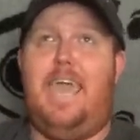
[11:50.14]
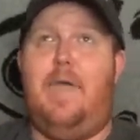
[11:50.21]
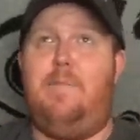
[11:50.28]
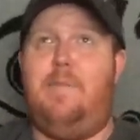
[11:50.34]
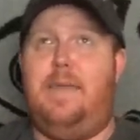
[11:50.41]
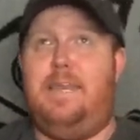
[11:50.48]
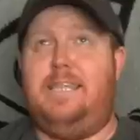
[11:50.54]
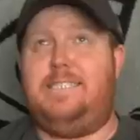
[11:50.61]
in
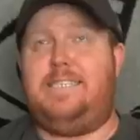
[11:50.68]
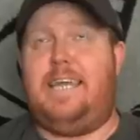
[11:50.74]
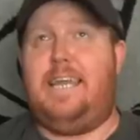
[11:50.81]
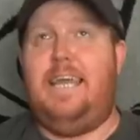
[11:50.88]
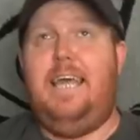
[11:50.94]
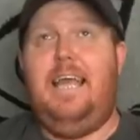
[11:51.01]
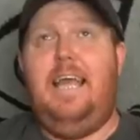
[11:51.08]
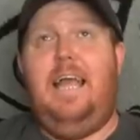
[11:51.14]
the indie scene.
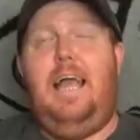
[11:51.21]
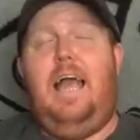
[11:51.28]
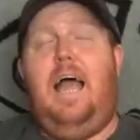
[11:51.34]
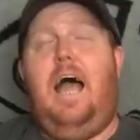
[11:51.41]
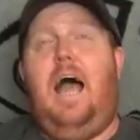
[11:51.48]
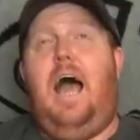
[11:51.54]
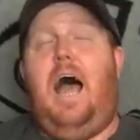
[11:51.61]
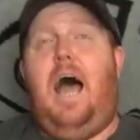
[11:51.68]

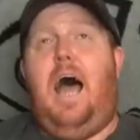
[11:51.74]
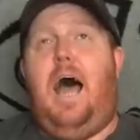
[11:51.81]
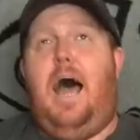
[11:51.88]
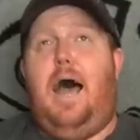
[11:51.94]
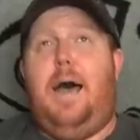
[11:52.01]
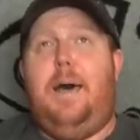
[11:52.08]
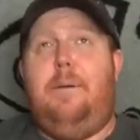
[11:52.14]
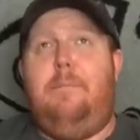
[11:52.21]

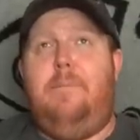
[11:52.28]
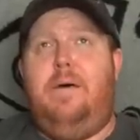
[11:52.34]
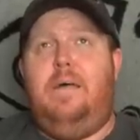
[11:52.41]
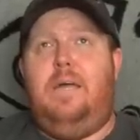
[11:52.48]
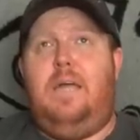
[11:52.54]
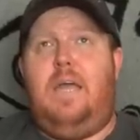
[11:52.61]
Bobby